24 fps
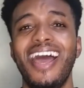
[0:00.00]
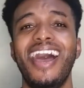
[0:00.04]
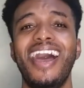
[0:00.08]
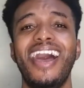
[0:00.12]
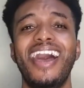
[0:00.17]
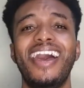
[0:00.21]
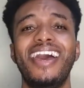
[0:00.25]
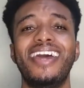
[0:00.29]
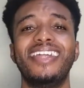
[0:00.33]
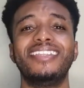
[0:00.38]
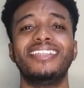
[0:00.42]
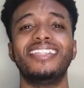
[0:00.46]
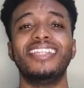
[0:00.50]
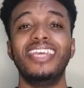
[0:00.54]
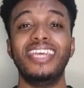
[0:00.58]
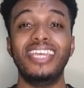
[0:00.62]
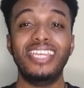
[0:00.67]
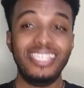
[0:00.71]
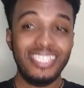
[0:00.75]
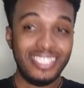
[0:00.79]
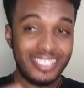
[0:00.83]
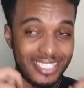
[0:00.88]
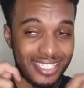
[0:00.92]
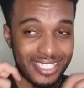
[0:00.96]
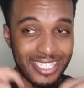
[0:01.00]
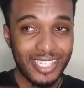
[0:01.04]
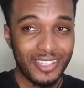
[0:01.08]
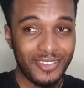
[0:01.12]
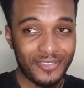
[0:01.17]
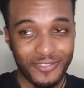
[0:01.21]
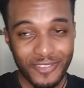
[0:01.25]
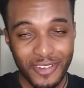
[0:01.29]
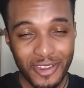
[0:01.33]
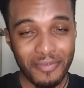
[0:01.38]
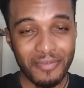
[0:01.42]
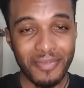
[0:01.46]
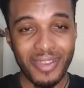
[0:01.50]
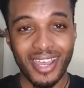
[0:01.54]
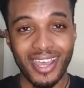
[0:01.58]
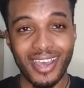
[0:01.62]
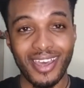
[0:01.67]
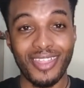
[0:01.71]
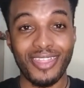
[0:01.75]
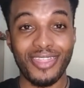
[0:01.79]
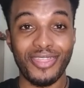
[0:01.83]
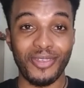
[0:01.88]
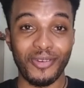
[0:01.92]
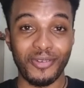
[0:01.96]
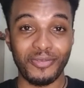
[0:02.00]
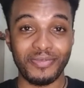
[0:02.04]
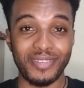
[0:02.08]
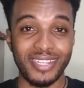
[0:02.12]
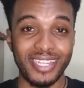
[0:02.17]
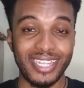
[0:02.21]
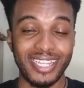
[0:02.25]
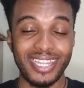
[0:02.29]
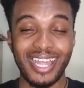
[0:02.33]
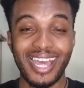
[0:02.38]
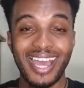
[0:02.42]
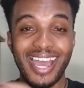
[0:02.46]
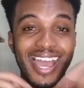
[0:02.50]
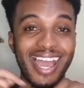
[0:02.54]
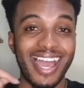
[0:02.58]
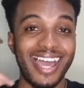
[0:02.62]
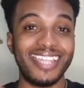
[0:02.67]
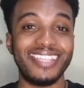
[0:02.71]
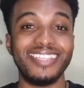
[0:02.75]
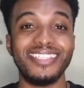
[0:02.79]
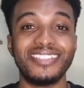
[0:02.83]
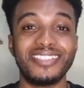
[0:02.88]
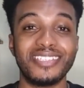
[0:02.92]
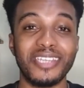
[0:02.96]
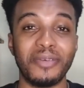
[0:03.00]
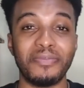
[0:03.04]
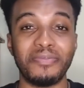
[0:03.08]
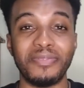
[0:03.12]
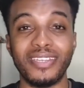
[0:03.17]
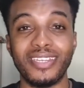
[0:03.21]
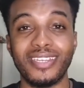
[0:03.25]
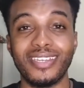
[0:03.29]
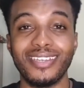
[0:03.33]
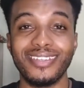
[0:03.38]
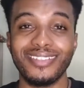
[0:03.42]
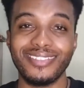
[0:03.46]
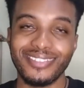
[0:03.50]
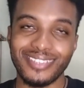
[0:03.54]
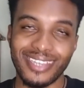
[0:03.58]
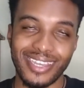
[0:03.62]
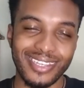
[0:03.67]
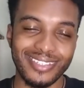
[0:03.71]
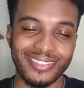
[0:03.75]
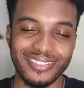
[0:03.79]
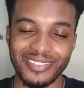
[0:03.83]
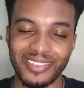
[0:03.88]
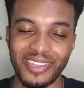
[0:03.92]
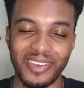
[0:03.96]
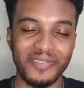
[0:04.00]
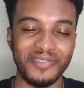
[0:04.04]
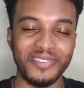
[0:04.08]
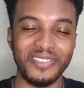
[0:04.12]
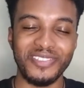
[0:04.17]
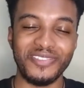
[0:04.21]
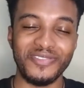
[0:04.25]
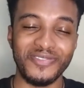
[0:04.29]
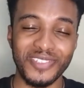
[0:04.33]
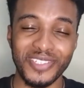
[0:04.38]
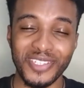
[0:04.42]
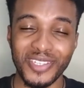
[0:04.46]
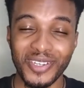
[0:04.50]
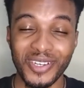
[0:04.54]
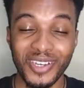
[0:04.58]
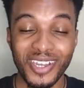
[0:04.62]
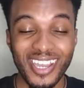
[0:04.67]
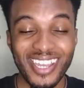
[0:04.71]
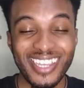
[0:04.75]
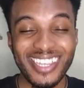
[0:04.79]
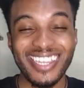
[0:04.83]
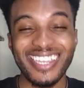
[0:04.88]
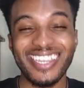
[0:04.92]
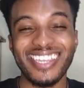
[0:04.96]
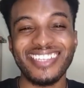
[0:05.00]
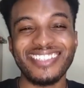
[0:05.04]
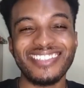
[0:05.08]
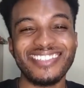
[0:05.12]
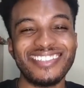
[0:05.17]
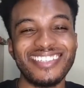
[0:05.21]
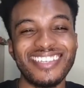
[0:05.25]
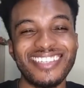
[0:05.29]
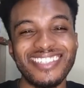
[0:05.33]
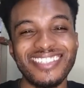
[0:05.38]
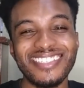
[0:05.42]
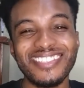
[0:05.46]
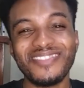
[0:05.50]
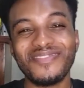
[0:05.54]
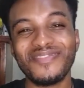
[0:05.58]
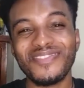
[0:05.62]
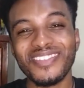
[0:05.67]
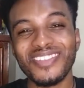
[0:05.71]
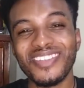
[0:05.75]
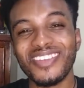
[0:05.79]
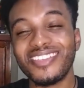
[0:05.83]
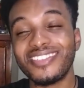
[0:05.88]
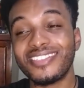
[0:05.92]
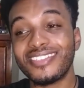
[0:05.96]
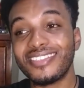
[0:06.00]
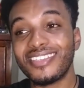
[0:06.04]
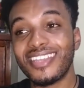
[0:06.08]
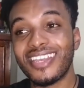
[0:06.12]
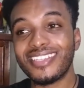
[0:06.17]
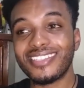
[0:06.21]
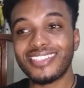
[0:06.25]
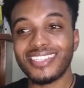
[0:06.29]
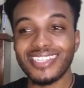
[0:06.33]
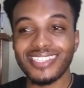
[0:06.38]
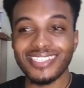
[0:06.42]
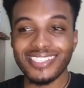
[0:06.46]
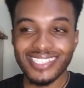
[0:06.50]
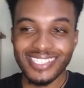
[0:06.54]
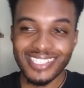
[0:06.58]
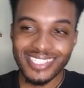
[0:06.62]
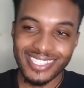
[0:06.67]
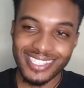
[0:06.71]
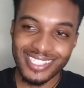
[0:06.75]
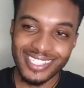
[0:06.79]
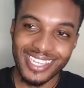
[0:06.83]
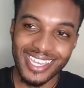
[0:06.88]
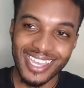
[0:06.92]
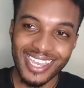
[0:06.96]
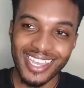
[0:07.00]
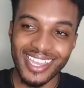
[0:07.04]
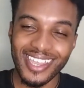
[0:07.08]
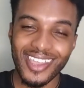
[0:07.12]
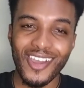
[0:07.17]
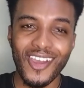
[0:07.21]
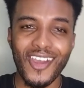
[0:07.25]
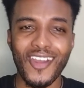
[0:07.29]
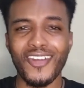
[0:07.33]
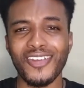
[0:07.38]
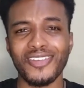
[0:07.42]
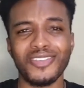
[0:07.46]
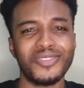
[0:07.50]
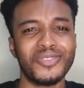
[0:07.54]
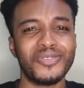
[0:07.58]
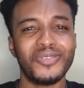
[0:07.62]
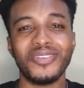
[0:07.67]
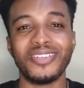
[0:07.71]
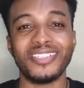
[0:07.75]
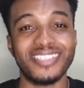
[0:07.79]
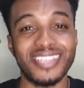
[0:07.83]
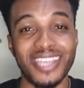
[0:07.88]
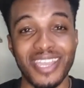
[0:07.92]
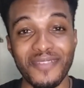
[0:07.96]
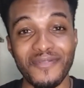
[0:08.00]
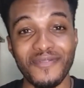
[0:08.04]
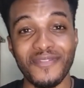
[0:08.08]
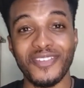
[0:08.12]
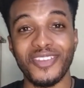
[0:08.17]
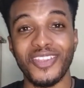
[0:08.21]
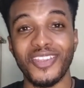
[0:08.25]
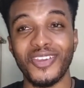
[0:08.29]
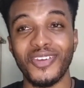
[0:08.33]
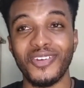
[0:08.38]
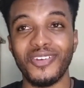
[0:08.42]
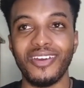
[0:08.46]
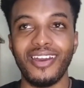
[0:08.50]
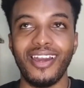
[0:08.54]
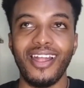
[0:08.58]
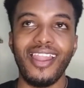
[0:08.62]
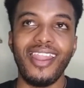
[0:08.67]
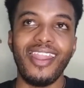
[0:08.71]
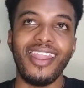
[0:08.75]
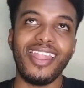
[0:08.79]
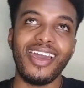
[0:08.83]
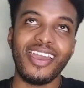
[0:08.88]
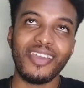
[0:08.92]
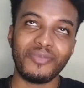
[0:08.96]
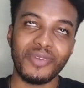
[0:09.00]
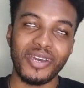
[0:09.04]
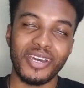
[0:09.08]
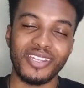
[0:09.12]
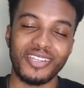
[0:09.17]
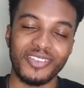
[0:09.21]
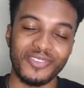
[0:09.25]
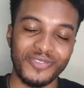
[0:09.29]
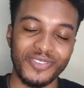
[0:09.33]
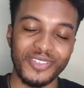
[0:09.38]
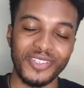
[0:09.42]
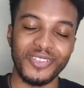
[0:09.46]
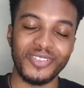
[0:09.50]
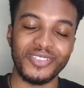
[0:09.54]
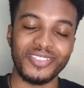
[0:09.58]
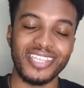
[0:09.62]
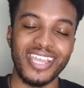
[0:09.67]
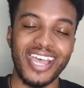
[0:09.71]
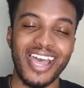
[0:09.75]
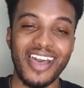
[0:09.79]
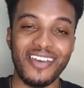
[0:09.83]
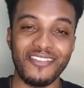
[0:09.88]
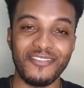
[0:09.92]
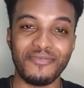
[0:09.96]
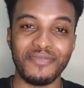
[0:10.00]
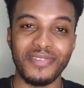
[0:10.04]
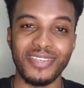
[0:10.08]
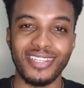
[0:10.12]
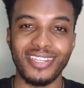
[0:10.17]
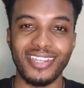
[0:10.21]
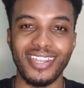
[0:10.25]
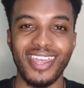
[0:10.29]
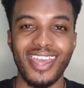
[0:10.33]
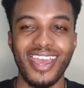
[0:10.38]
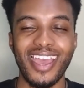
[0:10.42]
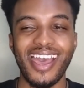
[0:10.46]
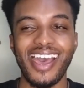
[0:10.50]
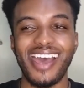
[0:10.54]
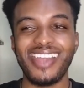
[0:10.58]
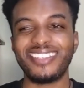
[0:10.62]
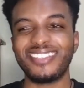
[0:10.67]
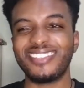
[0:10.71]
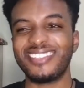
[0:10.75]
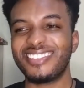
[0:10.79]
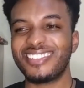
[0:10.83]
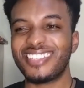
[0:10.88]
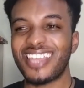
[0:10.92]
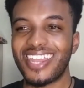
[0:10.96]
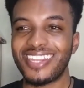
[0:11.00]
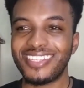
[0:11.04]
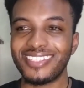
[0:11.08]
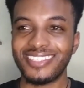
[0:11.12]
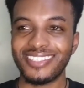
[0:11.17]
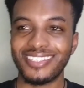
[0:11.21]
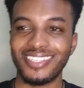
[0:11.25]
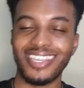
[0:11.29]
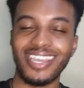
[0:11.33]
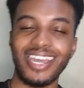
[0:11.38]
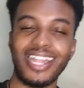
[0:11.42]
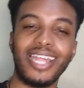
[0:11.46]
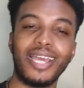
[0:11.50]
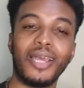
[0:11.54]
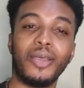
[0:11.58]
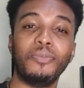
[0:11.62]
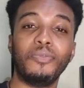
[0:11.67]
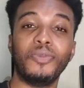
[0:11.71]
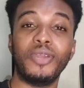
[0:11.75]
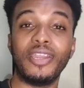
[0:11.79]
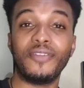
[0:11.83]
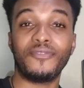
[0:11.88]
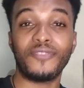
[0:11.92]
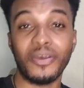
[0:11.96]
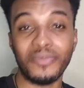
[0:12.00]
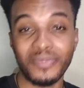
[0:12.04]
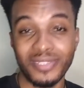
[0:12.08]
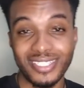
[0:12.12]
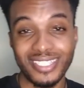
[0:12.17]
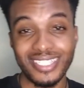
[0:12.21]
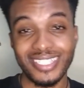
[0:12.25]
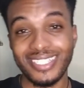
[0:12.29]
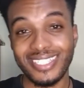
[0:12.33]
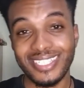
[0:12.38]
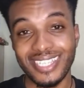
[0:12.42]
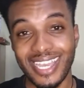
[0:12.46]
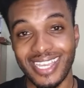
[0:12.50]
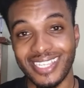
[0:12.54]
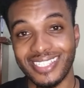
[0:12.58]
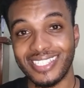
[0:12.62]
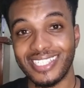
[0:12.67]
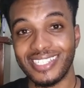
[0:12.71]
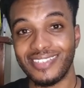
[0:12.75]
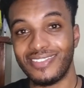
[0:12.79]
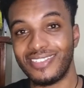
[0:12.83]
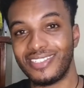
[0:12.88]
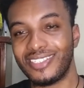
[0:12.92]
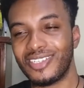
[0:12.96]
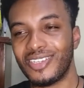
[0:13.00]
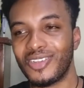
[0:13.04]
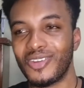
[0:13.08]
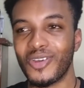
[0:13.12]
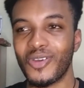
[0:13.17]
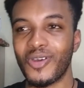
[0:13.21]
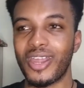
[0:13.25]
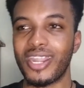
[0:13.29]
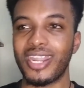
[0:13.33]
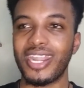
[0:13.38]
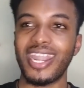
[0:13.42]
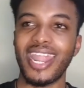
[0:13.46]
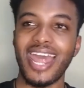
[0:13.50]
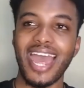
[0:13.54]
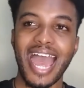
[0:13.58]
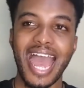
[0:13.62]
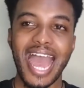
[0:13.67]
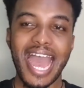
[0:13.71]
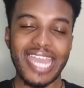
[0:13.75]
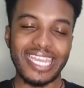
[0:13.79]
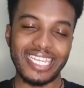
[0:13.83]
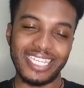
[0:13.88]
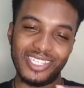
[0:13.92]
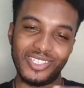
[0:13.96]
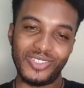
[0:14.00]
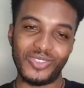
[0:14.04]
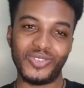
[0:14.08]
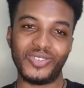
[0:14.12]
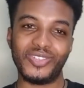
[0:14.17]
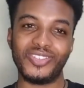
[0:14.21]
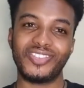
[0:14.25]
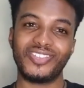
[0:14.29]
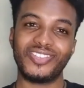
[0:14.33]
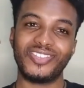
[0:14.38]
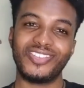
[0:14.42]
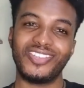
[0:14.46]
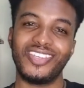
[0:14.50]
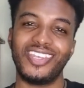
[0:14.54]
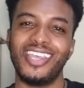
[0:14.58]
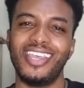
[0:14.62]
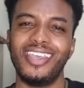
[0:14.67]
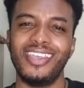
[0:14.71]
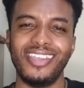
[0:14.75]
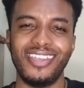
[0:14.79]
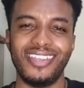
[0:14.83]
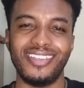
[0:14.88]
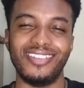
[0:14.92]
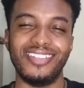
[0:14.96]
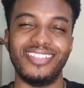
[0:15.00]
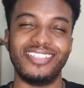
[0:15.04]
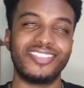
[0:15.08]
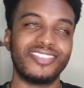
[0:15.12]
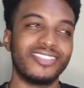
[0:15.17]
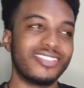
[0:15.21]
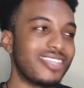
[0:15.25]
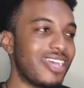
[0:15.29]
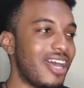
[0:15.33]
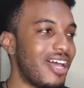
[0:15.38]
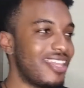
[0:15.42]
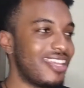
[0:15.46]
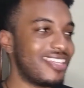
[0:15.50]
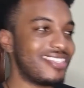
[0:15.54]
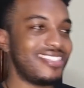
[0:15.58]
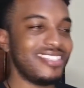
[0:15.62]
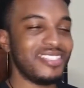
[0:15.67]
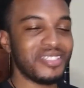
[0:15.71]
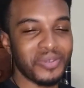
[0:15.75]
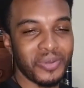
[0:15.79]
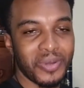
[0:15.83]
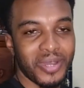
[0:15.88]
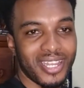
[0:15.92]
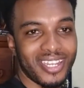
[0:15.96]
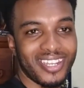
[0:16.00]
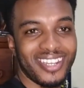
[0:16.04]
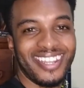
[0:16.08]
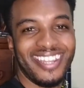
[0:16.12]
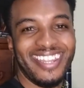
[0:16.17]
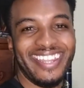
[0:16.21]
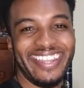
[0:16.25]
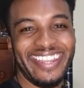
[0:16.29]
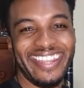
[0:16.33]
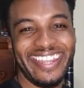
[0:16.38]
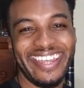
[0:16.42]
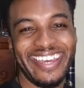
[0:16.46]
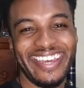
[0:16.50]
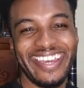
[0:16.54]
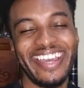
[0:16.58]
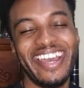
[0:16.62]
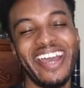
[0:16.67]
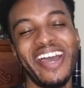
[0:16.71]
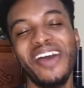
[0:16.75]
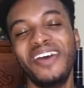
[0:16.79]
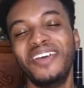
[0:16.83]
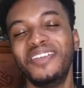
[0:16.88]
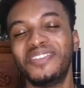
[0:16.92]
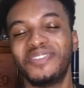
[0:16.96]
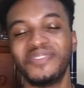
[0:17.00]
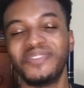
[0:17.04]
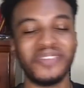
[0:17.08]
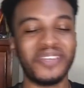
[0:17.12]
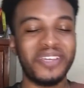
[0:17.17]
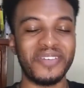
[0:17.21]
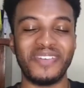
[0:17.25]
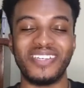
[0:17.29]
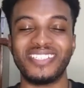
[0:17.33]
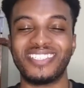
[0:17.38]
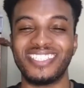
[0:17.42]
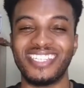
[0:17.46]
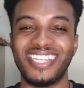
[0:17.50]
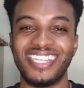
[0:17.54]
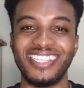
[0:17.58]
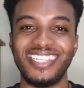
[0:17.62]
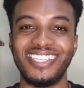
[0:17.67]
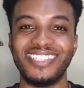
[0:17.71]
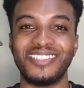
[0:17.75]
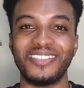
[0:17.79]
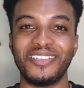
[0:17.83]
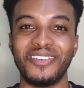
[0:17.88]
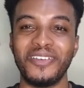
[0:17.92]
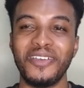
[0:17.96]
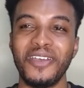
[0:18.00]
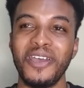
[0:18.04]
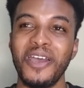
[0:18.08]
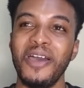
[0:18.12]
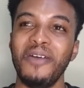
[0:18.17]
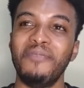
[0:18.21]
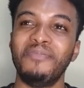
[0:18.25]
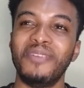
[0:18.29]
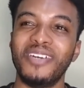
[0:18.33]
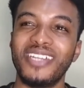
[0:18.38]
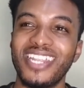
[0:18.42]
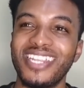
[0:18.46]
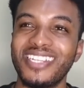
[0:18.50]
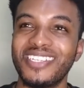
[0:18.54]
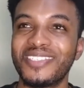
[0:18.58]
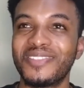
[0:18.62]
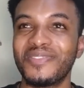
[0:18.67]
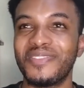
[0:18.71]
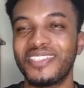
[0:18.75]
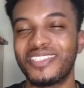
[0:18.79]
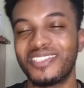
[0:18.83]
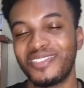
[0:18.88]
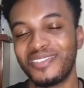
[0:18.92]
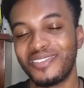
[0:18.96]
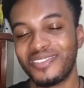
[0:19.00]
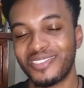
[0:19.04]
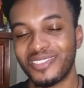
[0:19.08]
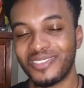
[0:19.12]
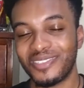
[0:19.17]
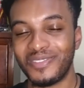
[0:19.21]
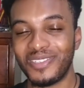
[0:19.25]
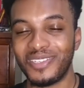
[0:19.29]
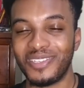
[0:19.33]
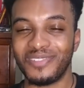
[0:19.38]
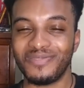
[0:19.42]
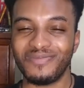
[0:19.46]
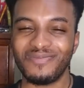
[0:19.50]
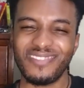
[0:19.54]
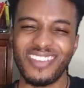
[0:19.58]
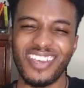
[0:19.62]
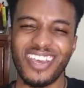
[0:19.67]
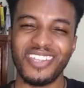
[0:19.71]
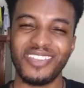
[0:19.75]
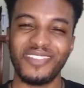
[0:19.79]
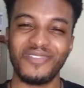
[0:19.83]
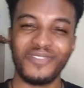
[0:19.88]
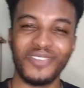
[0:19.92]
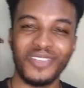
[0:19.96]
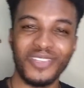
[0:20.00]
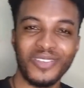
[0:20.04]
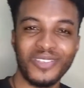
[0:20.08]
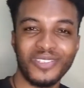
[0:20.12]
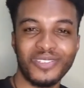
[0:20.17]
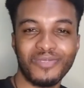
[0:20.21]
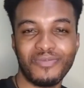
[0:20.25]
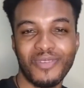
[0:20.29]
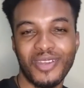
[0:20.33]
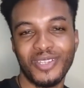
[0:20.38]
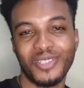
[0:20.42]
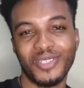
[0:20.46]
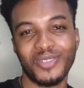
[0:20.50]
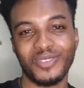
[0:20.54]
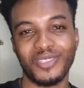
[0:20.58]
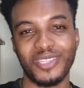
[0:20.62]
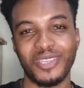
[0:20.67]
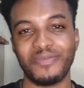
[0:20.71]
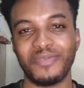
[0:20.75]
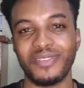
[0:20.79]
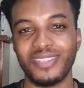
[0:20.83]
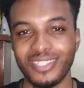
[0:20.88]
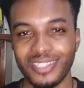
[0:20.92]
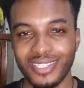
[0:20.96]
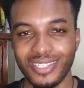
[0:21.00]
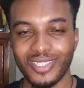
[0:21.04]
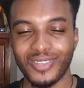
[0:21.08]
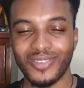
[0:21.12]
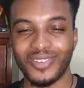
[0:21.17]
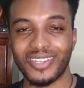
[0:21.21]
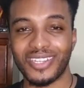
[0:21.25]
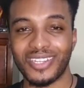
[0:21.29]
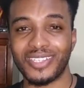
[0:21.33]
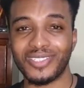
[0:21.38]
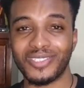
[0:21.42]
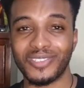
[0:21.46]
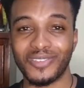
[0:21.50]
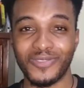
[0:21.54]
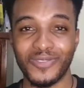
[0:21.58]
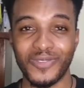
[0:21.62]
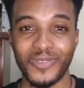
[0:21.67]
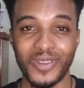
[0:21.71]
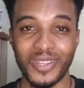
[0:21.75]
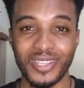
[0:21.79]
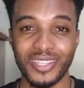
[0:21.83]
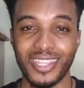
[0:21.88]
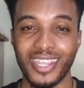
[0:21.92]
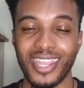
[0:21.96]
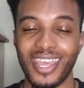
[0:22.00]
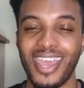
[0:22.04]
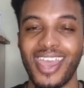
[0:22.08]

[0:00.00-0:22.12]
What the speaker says: And seeing from my thumbnail and the topic title of this video, like I said, this video is not a TTI or a story time video like my other videos have been. I just decided to take a little break from the TTI series, you know, go on hiatus. You know, let's just call that season one. So we'll come back to that later. But I just want to do some, you know, other videos, branch out a bit, so on and so forth.